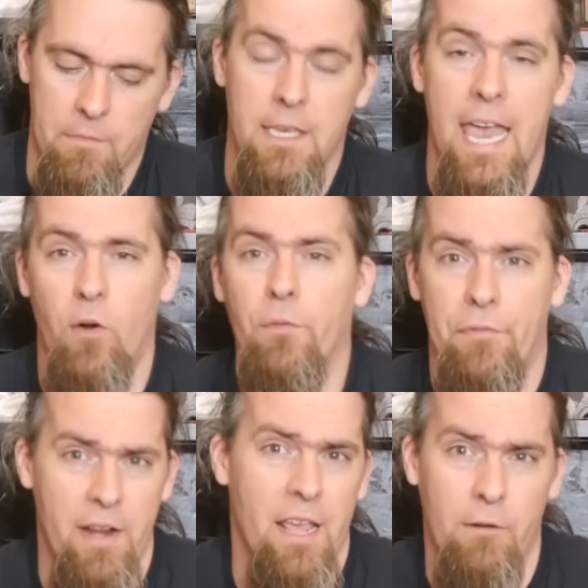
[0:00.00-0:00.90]
Get
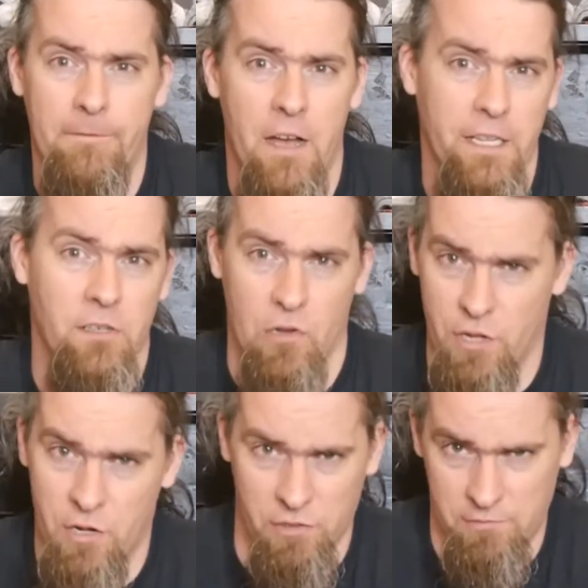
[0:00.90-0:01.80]
3 of your fighters
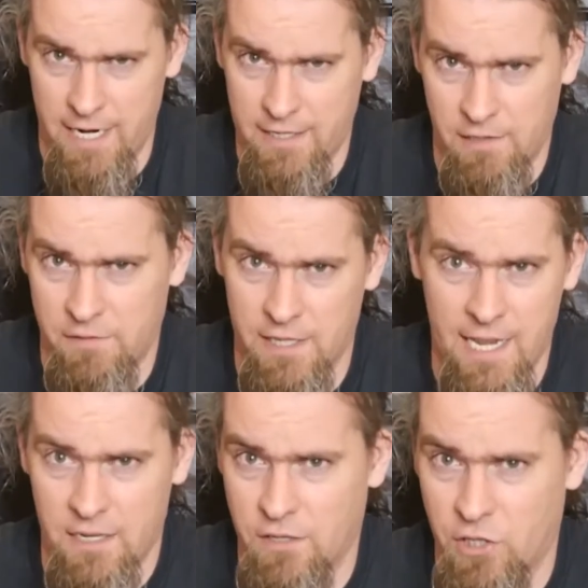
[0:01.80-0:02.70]
on those objectives at
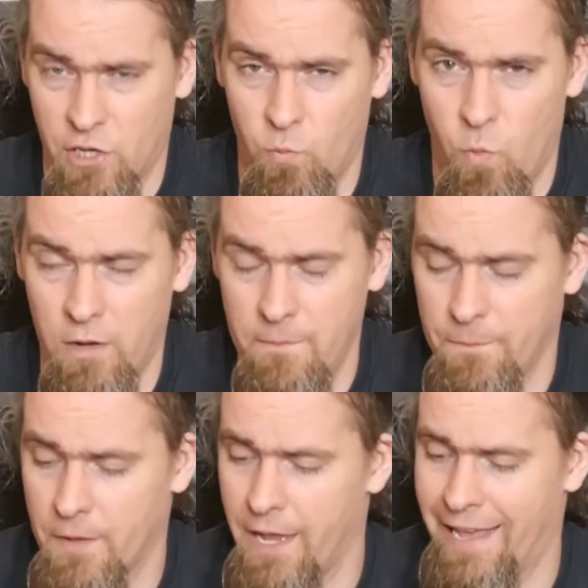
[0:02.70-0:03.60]
the end of turn 1.
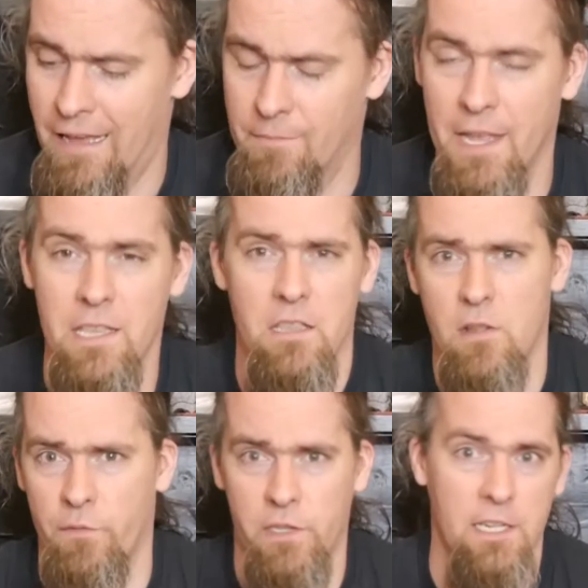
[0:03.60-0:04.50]

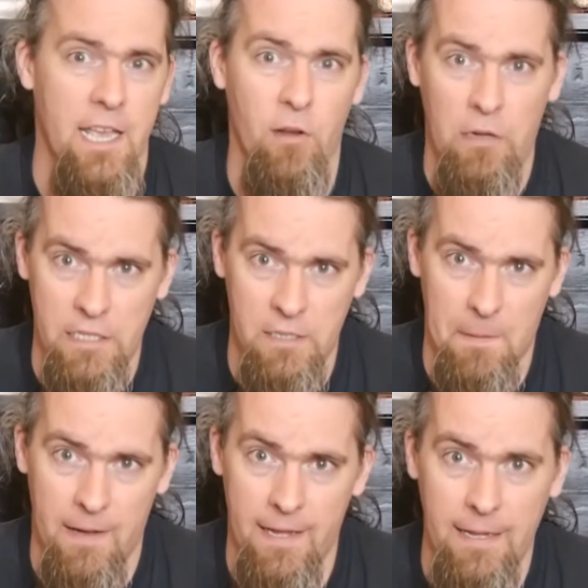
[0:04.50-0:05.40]
Then obviously they will
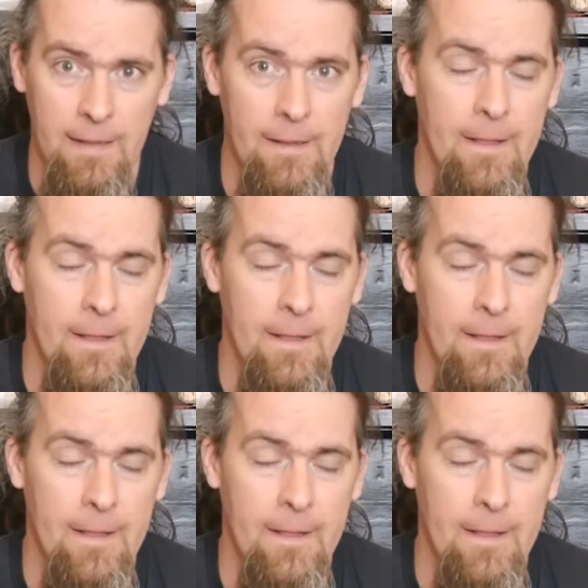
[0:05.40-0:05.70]
inspire.